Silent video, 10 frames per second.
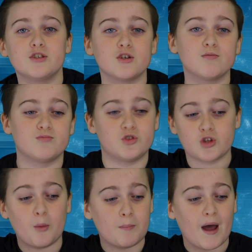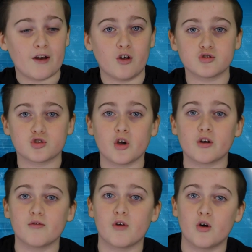to the shop buying up
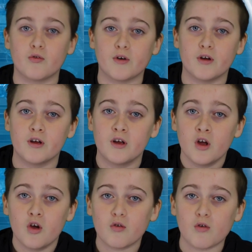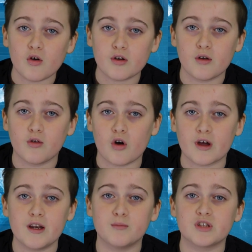toilet roll for
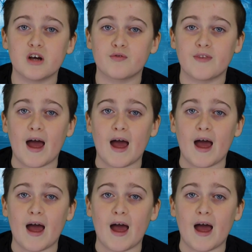locking themselves